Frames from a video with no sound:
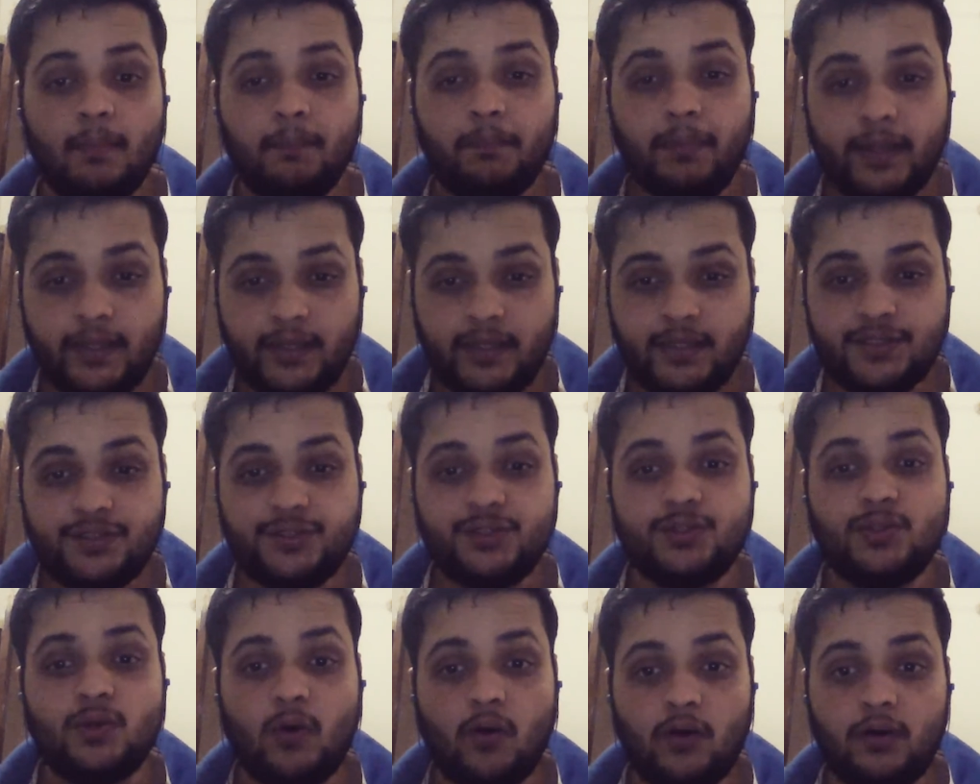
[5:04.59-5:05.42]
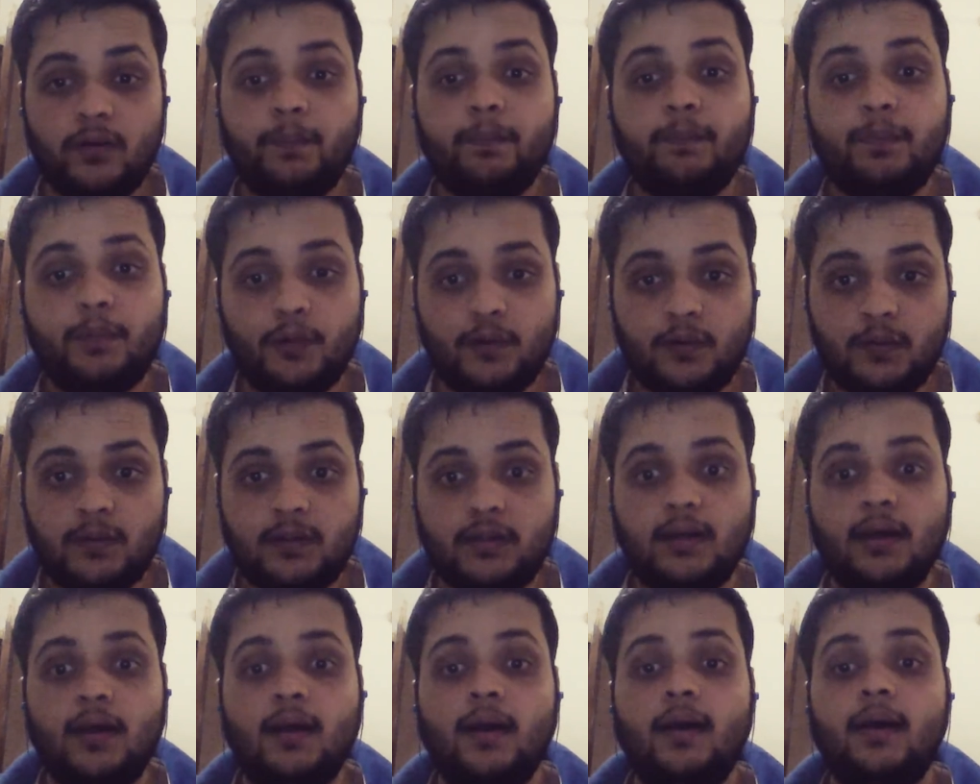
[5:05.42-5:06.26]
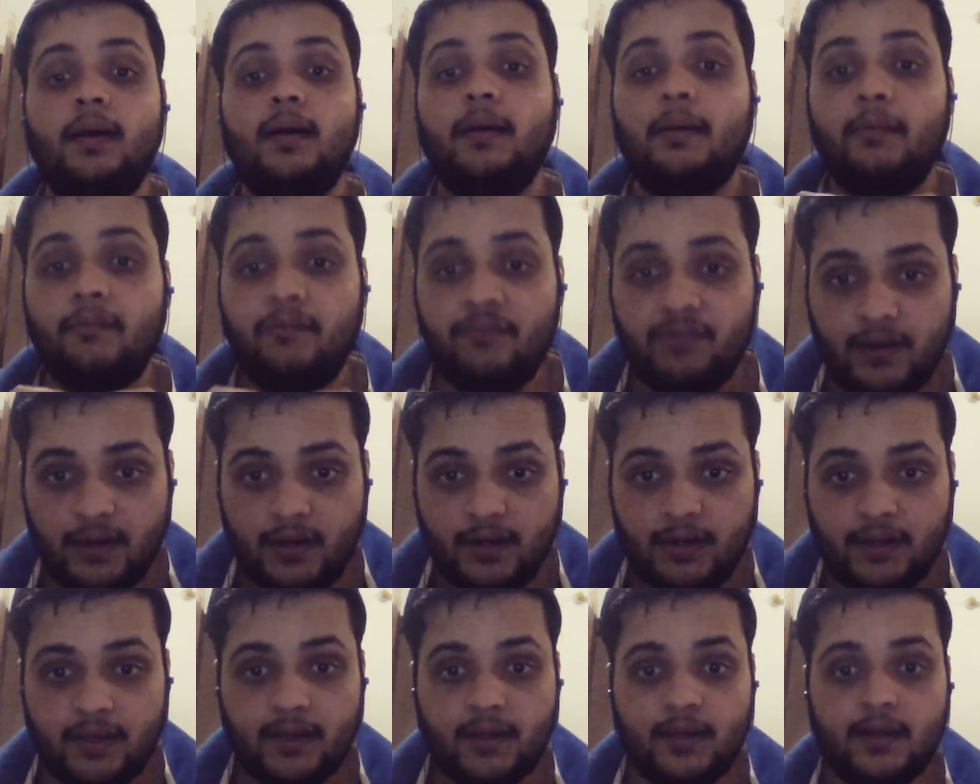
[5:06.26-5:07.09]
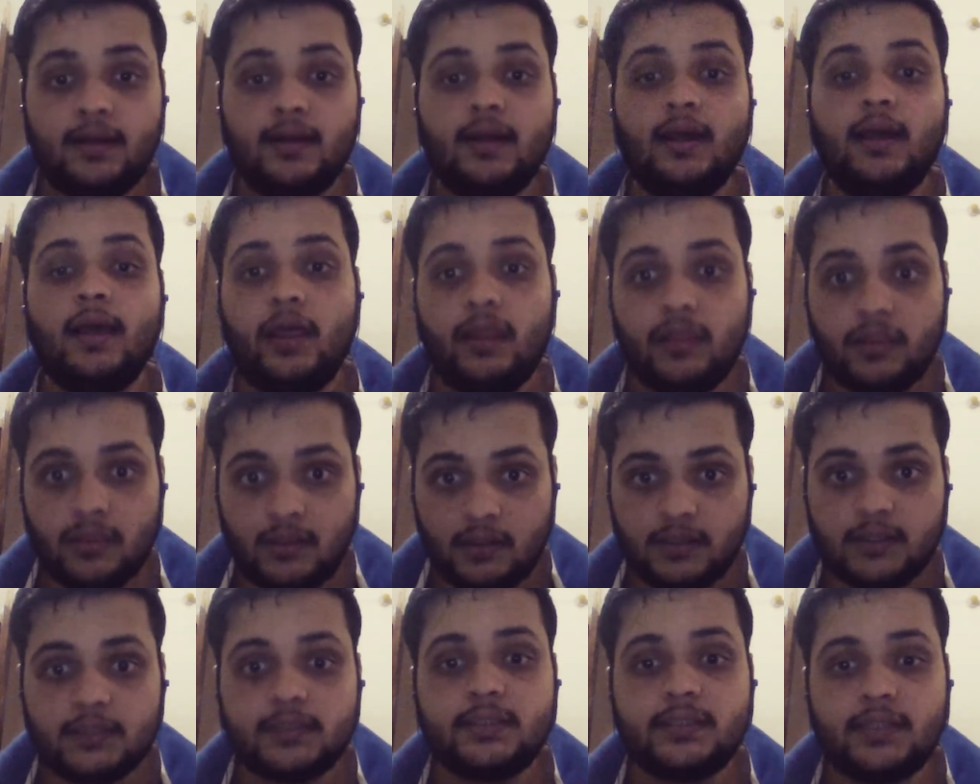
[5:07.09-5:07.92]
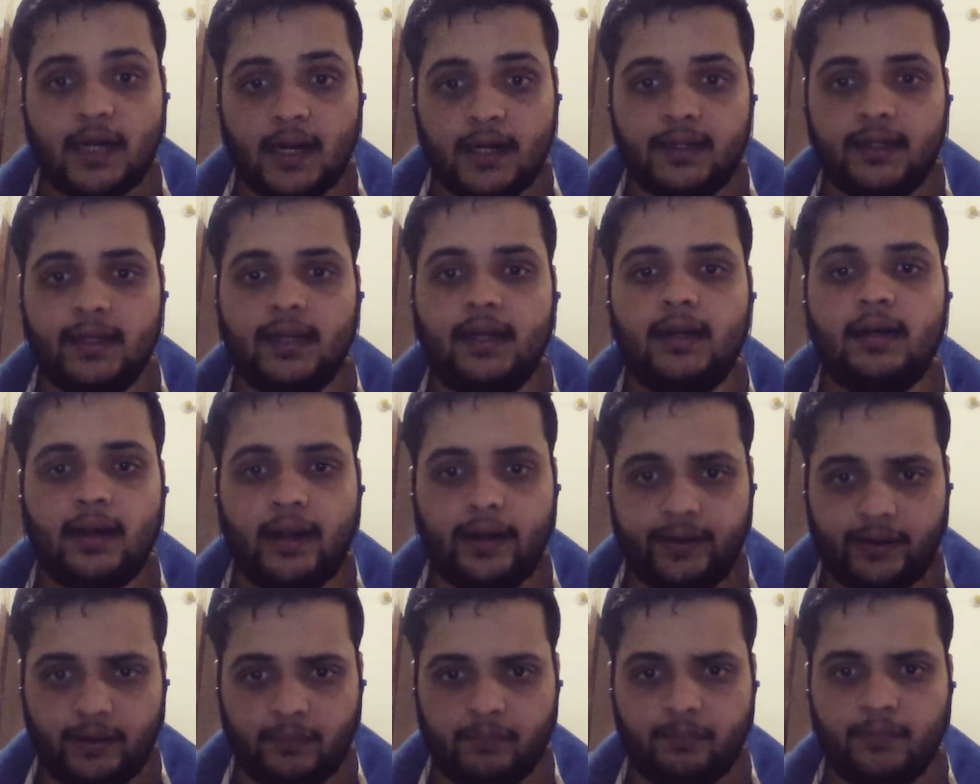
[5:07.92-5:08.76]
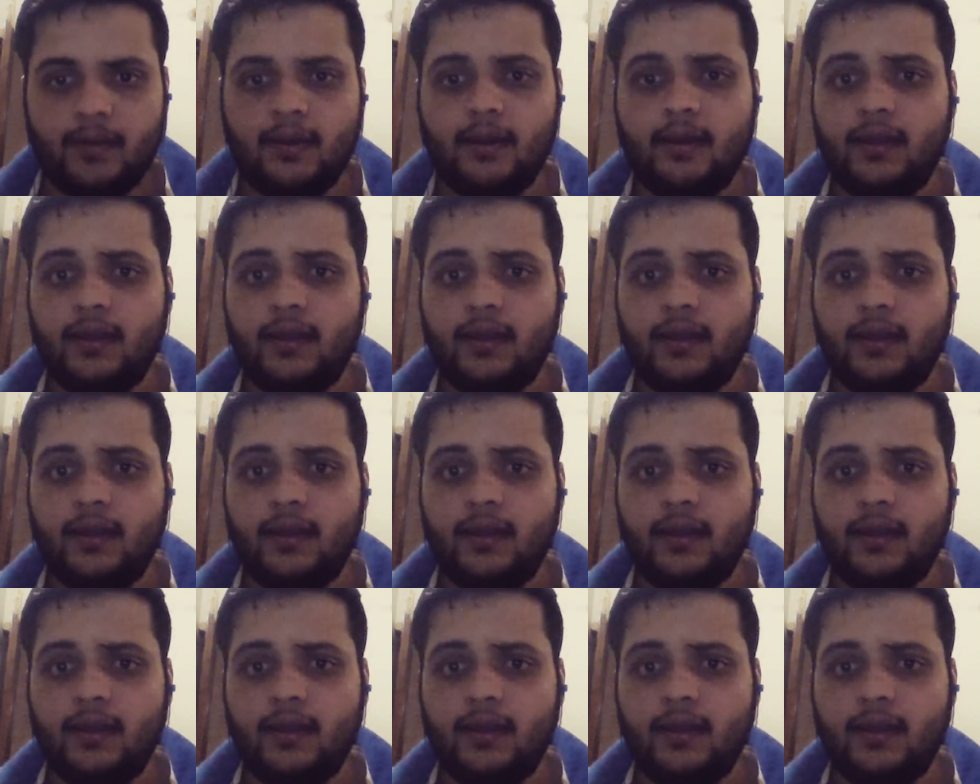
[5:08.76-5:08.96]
Please don't put Willian in the starting lineup.